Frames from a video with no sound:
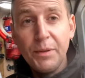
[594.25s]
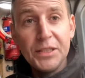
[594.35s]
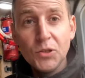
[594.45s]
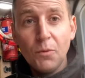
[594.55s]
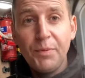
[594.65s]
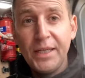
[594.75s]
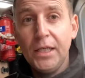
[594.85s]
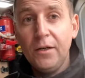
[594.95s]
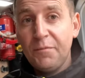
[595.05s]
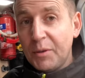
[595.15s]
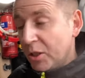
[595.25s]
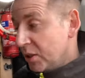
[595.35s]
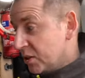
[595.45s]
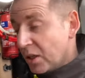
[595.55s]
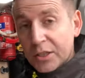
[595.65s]
but it's not big enough
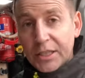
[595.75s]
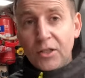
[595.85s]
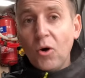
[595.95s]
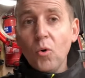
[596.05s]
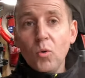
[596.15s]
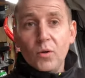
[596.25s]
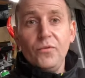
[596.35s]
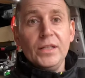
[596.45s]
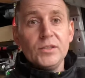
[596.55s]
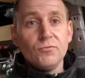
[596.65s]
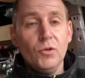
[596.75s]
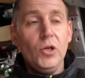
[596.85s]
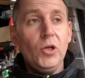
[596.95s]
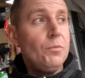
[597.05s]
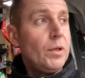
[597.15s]
because I need all of this
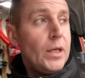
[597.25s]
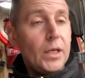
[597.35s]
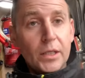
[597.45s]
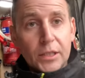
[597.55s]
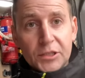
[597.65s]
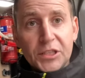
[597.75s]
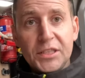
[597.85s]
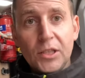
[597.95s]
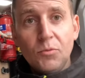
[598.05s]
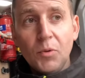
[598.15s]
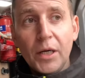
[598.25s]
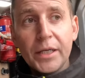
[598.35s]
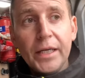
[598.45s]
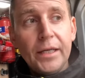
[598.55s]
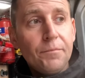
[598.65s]
room to still
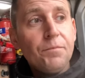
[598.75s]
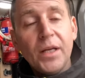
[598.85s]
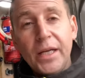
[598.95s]
work in.